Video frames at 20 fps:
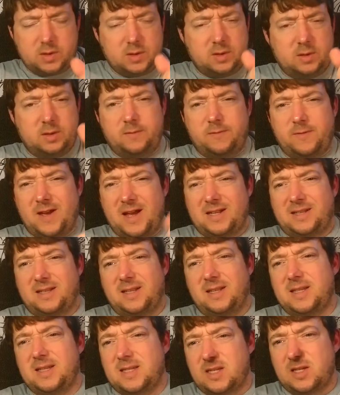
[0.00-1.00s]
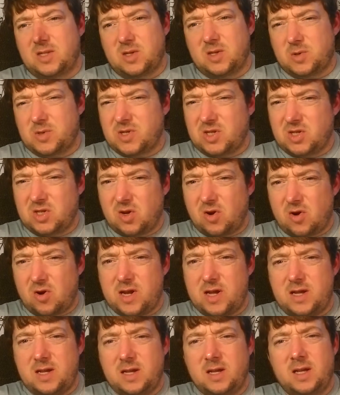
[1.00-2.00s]
the fact that this is so
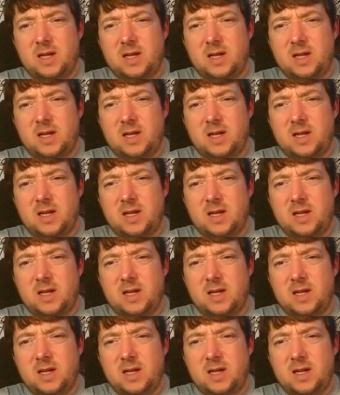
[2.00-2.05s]
sturdy,